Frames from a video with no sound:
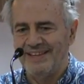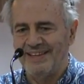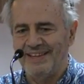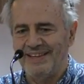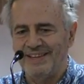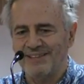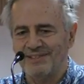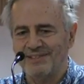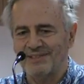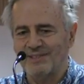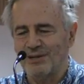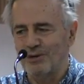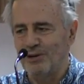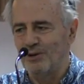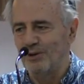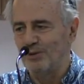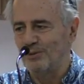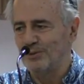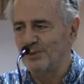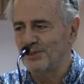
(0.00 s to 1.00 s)
is
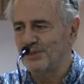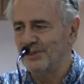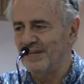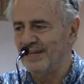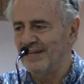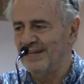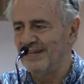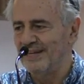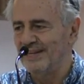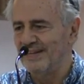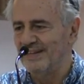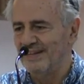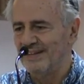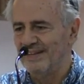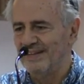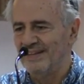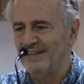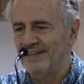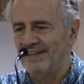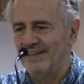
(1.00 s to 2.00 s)
closed in,
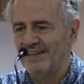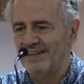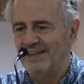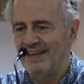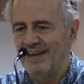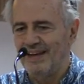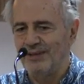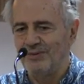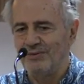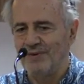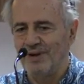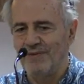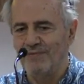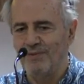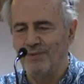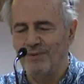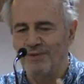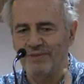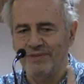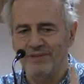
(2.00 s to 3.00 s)
and you have
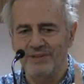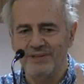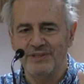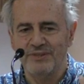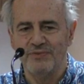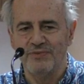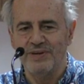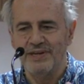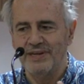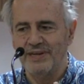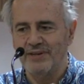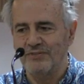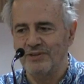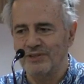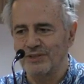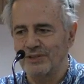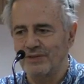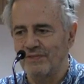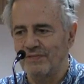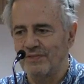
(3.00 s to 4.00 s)
all these
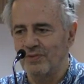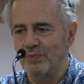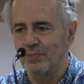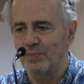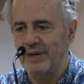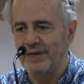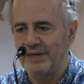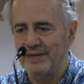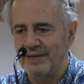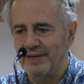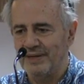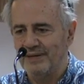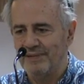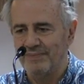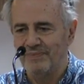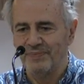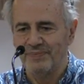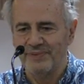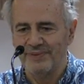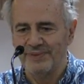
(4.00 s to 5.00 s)
religions of the one,
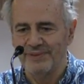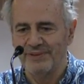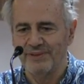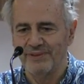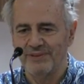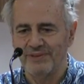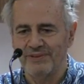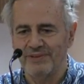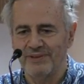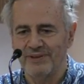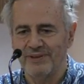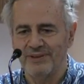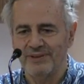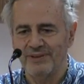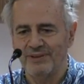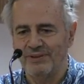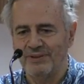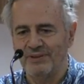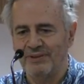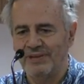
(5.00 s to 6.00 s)
the, the,
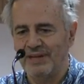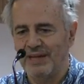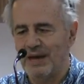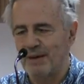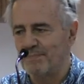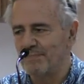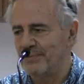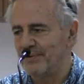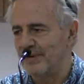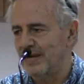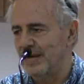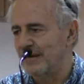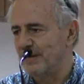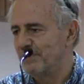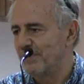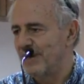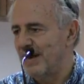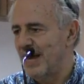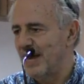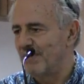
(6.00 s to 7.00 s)
the
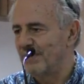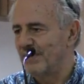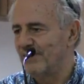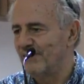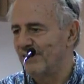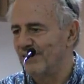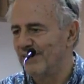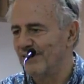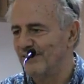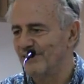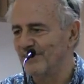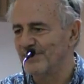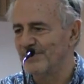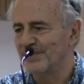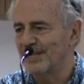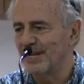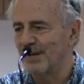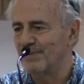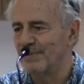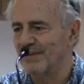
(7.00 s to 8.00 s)
Abrahamic religions
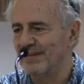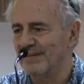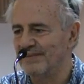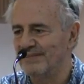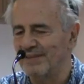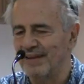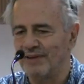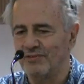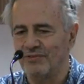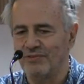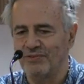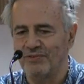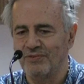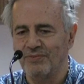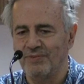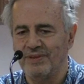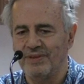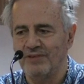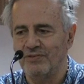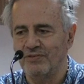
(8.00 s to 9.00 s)
coming in tension
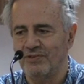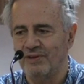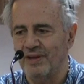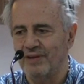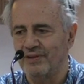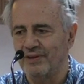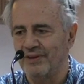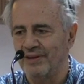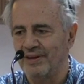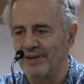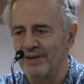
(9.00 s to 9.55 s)
with each other.